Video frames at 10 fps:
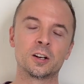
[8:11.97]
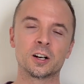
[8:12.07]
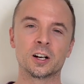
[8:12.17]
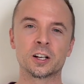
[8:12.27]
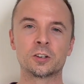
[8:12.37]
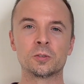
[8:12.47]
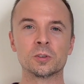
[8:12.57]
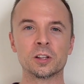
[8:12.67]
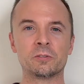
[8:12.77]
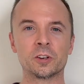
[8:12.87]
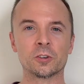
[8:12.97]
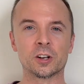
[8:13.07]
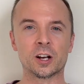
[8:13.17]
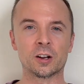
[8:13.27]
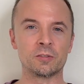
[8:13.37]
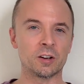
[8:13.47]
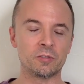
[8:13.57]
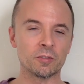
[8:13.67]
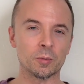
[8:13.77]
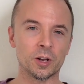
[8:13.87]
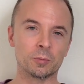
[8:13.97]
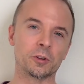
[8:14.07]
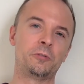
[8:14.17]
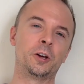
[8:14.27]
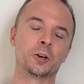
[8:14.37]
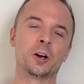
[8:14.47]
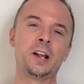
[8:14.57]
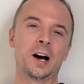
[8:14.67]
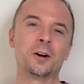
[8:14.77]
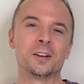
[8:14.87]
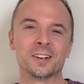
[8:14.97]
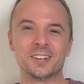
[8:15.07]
I couldn't really figure it out. I've never been able to figure it out.